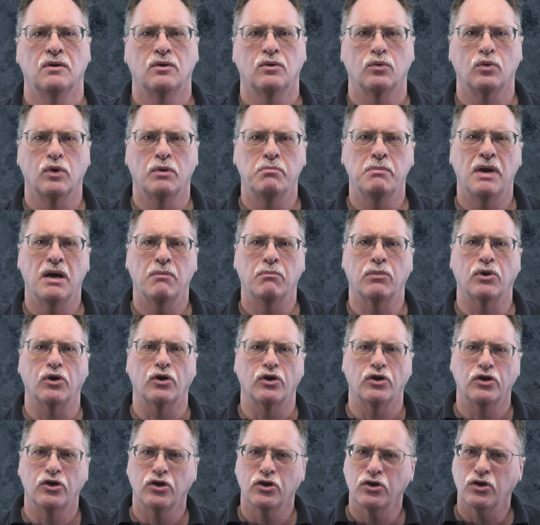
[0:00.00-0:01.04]
Remember,
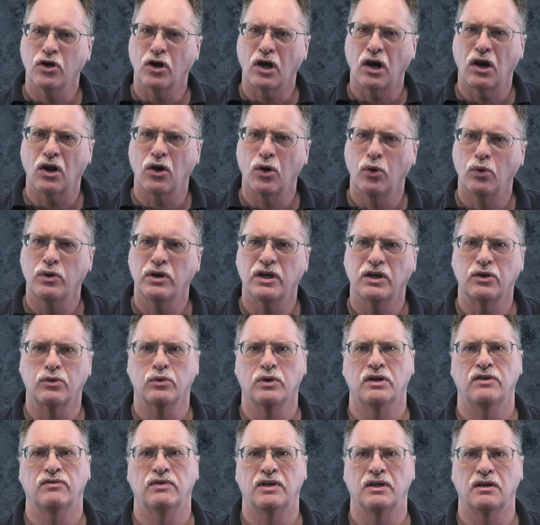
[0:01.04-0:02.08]
you're not alone in
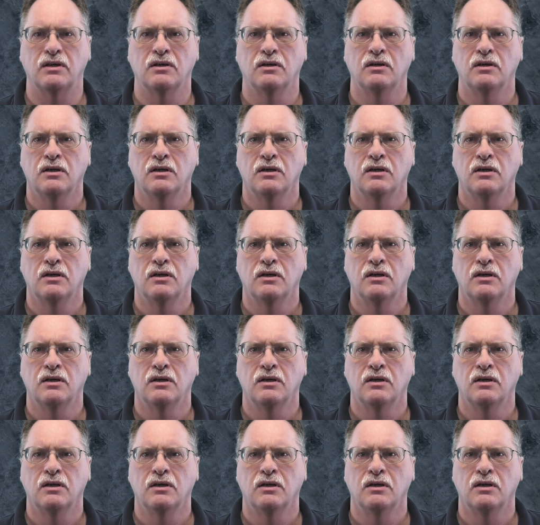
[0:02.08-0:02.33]
grieving.